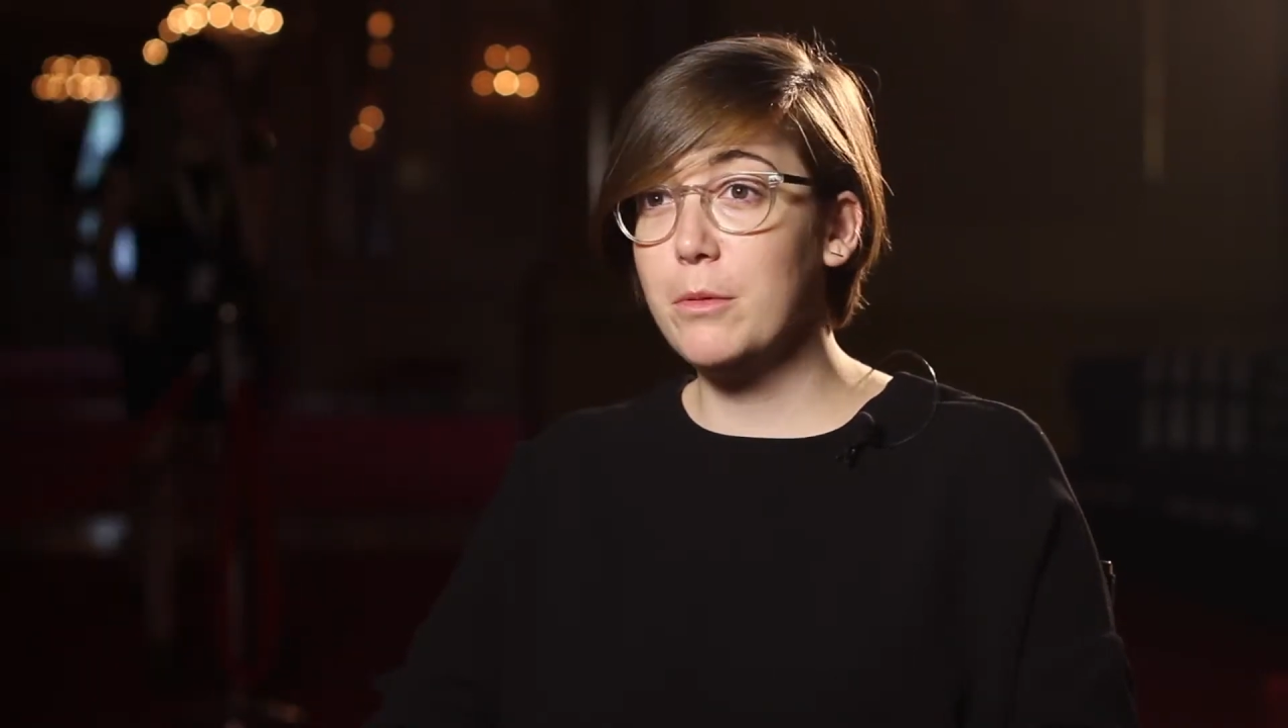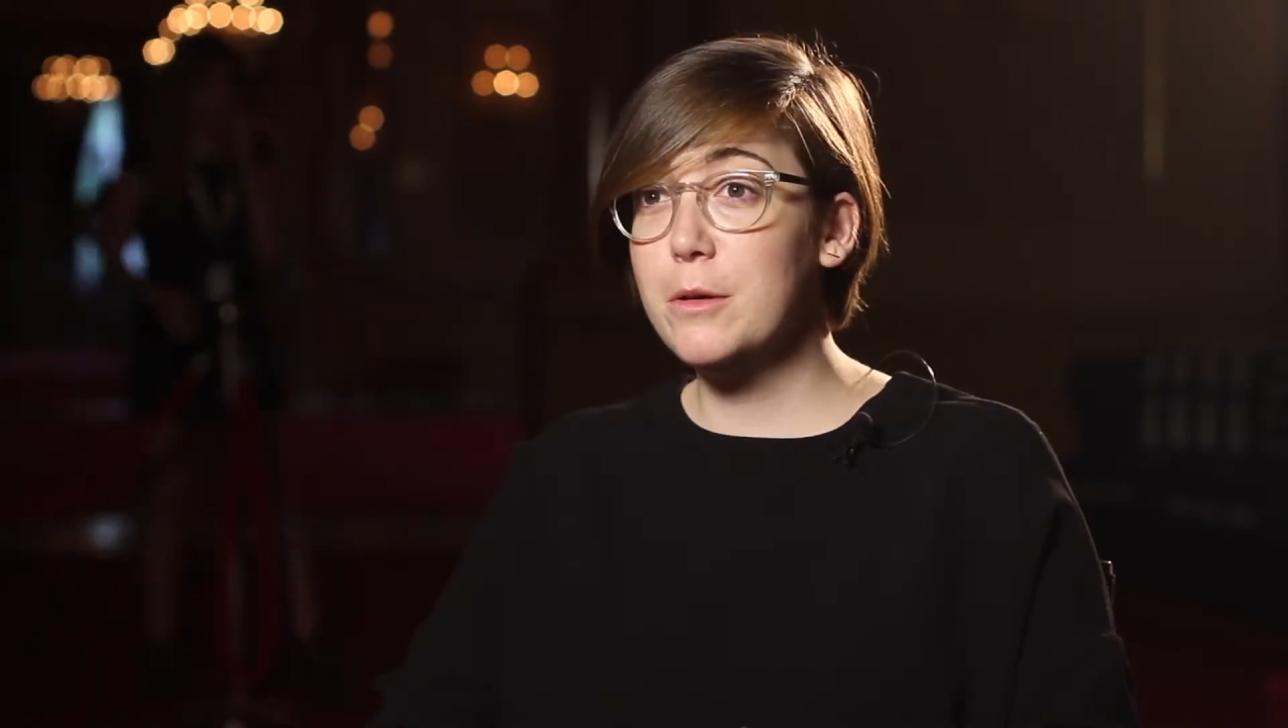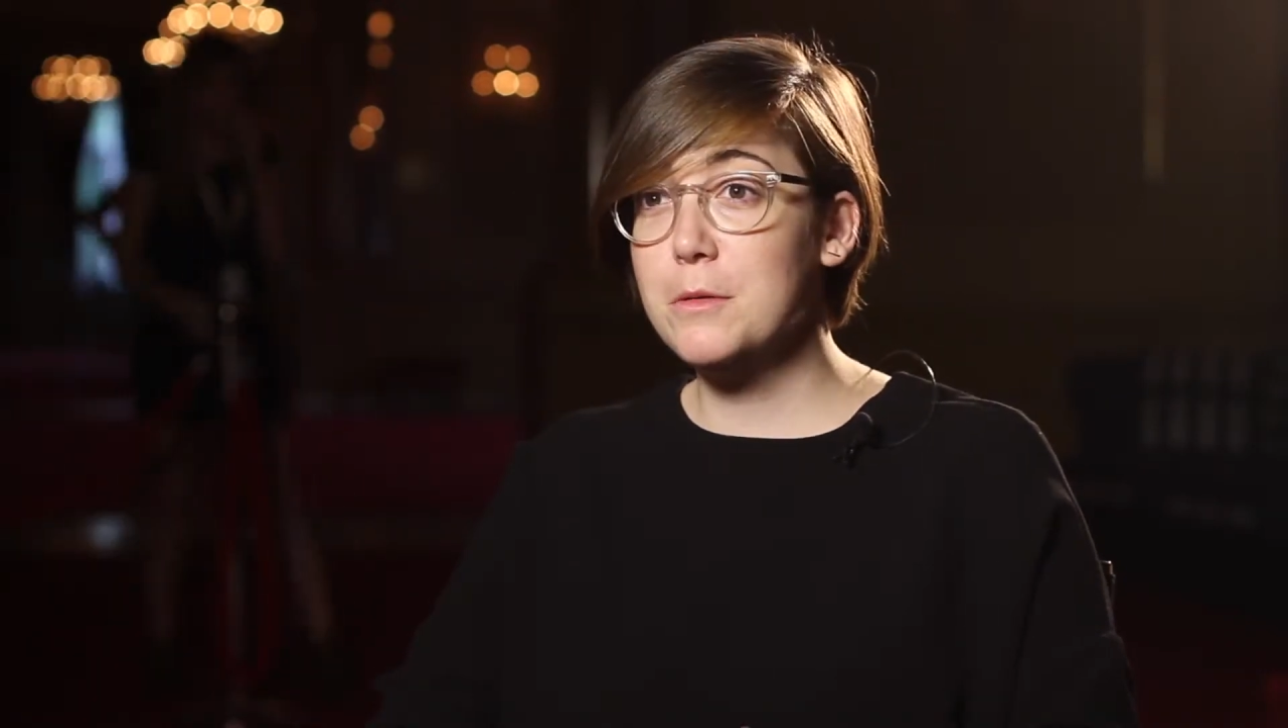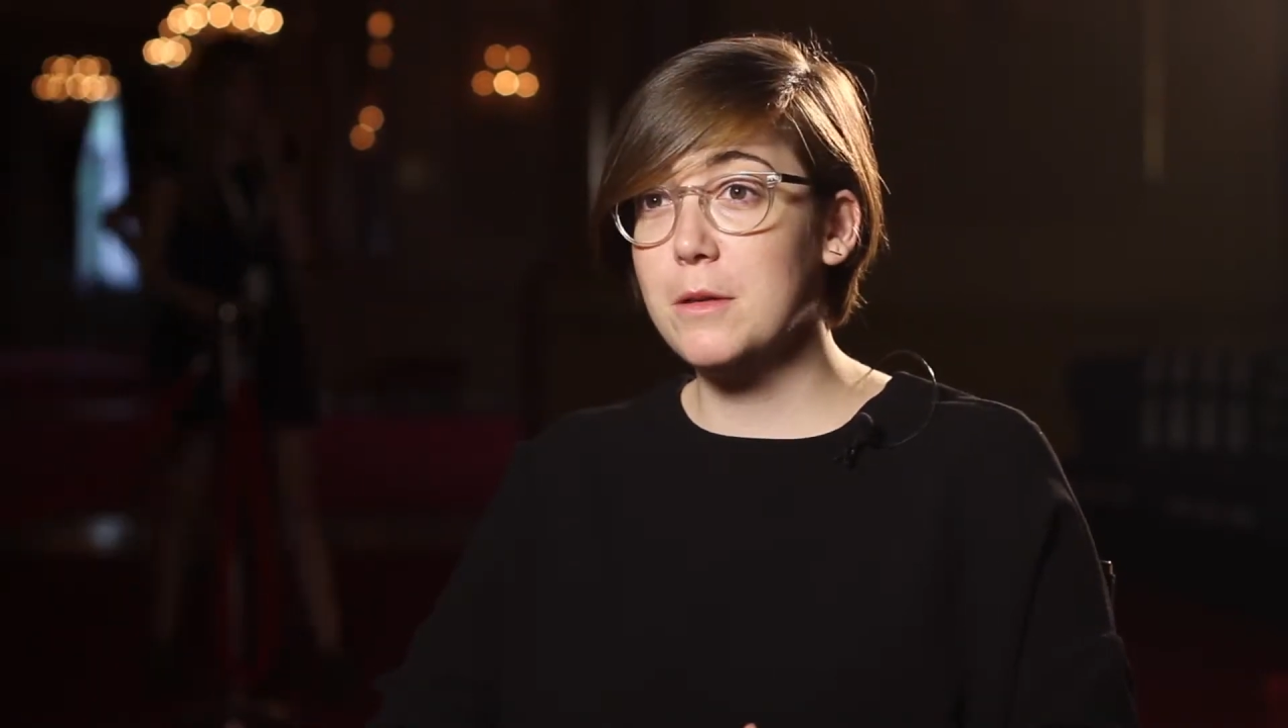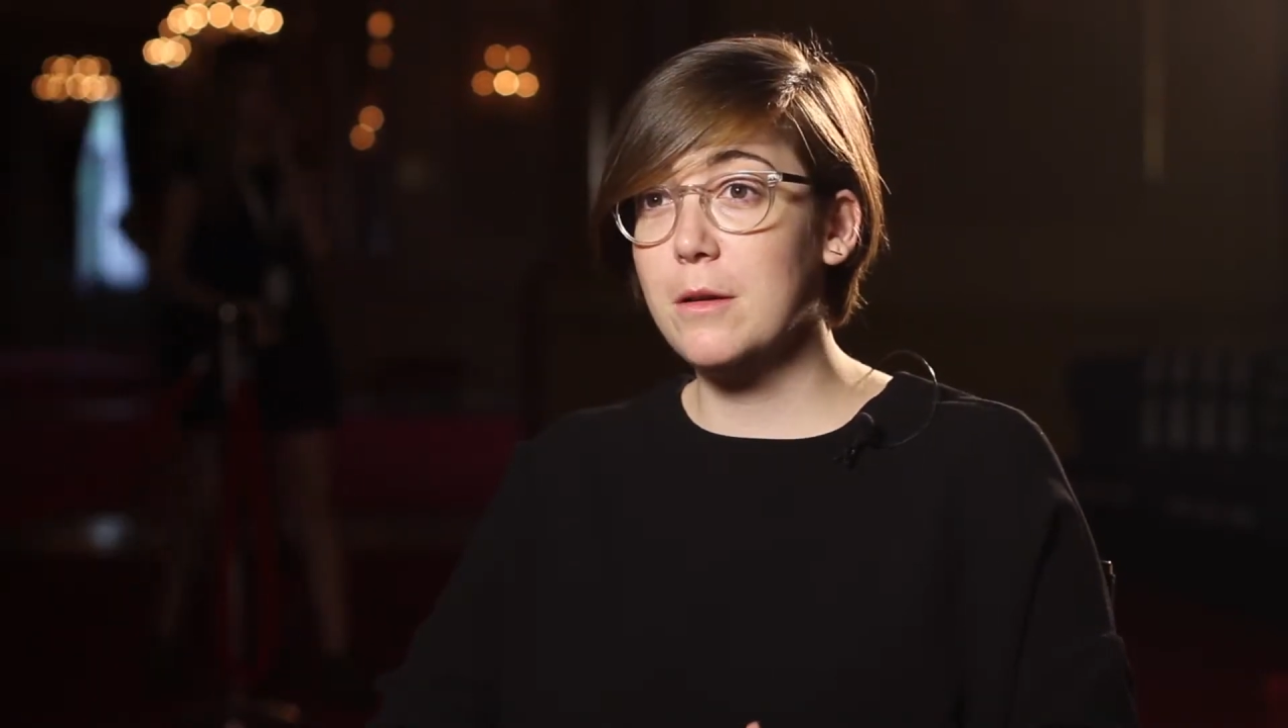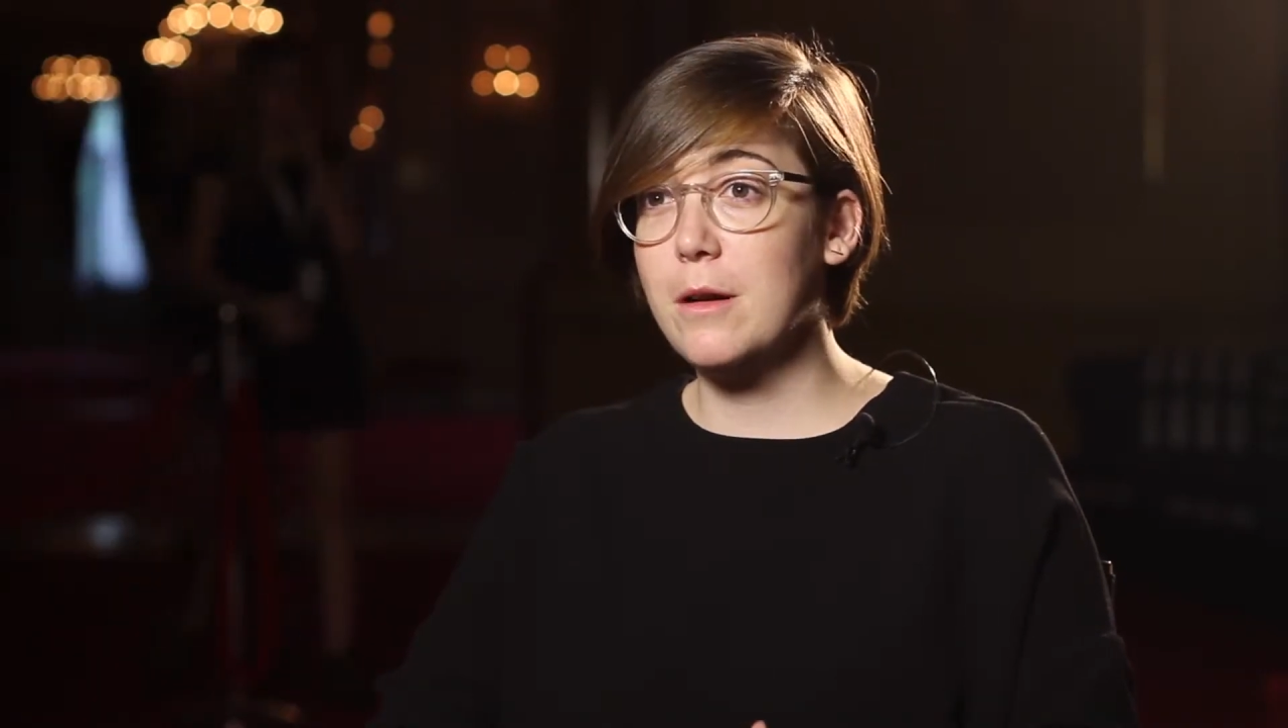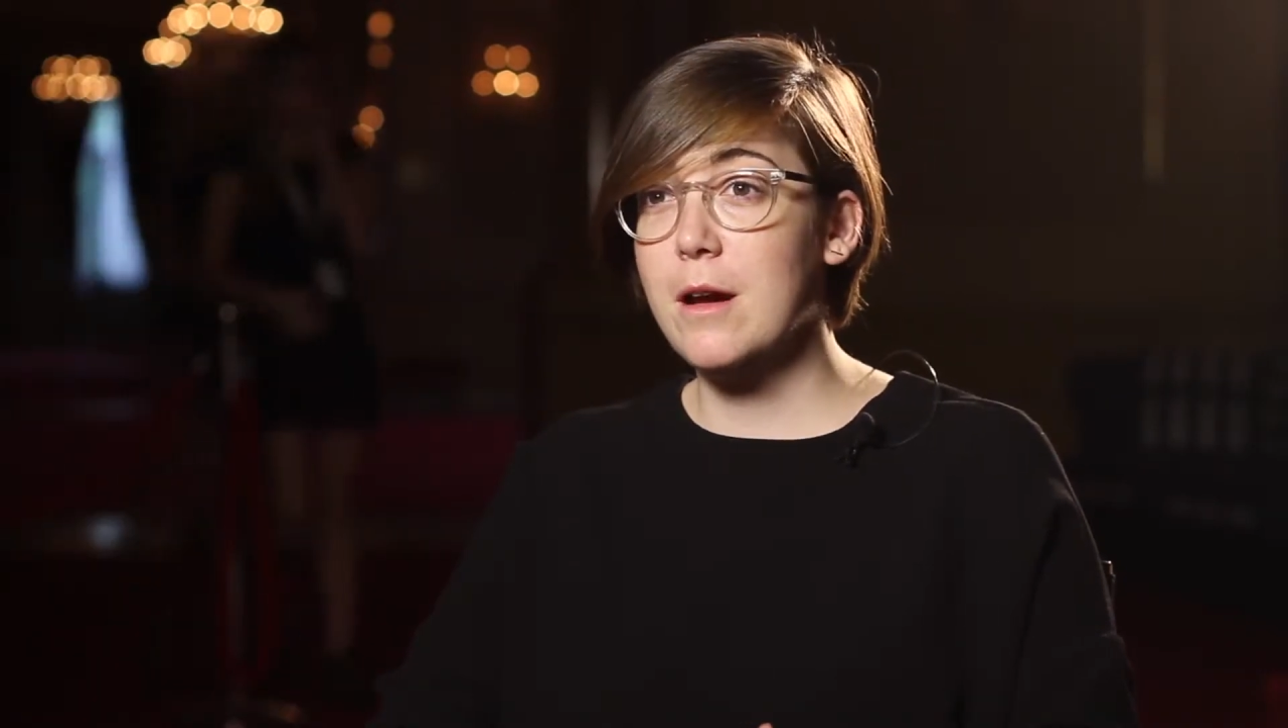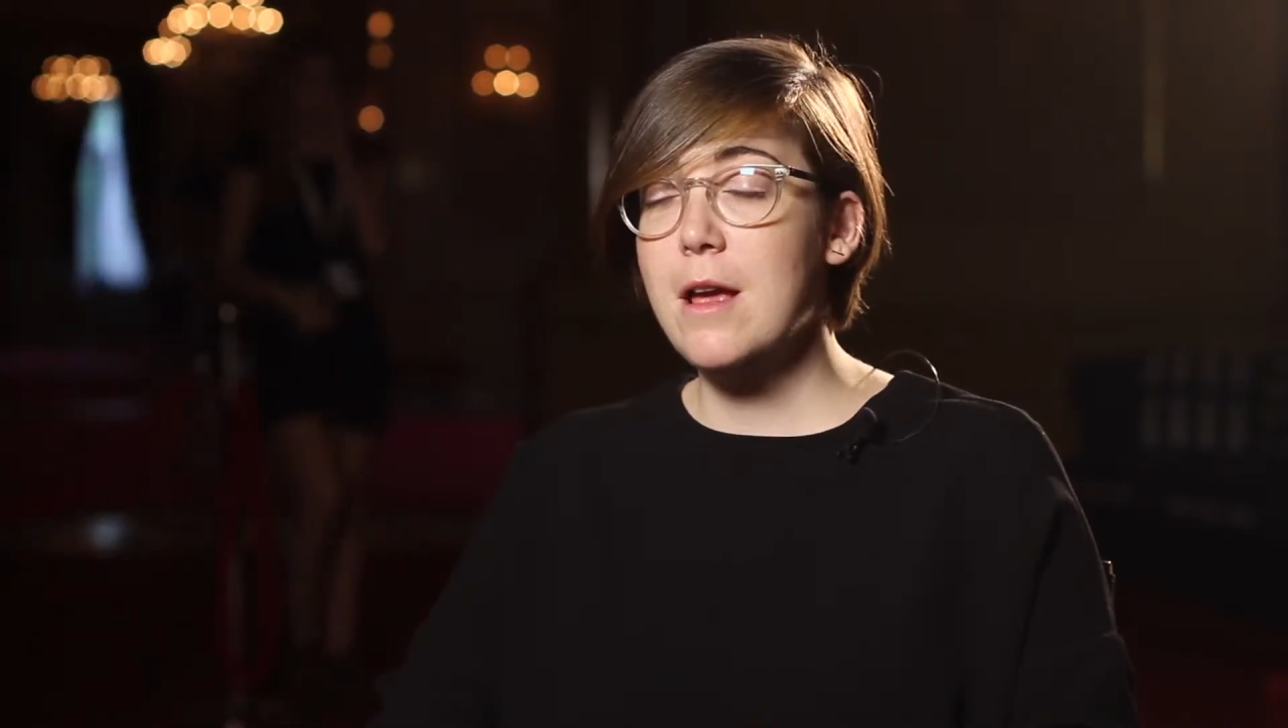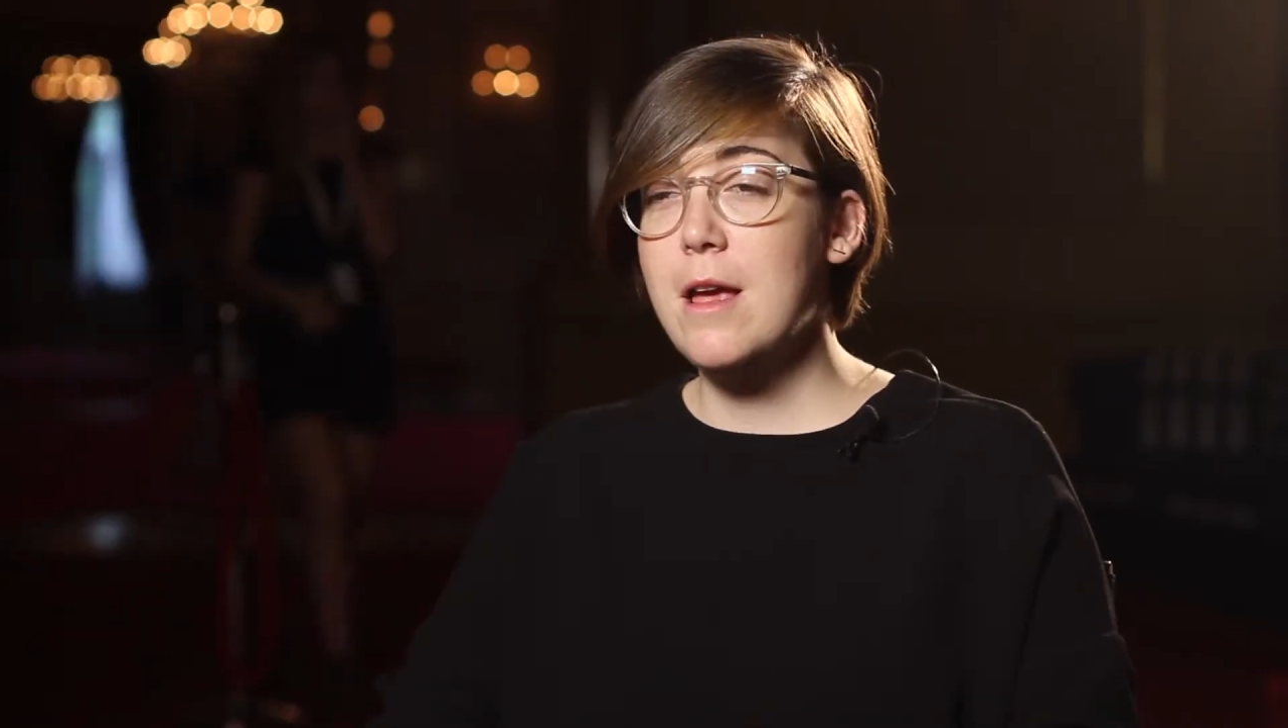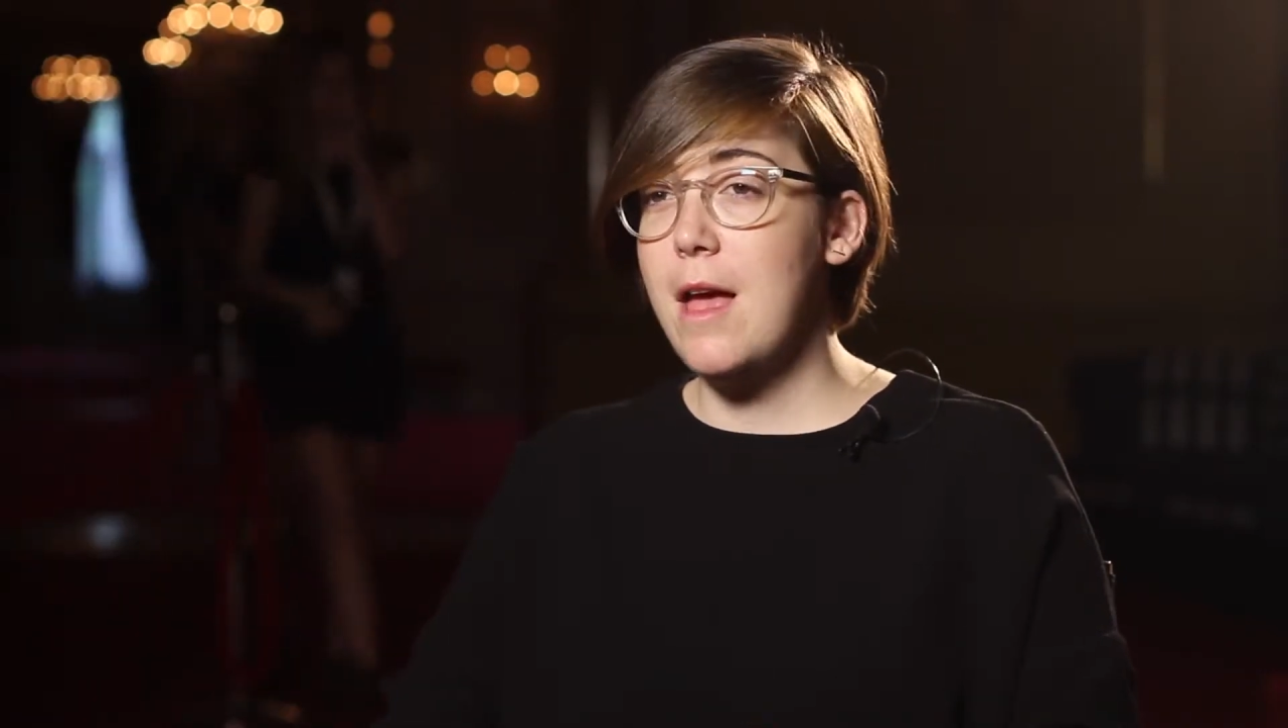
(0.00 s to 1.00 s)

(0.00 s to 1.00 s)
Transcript: producer.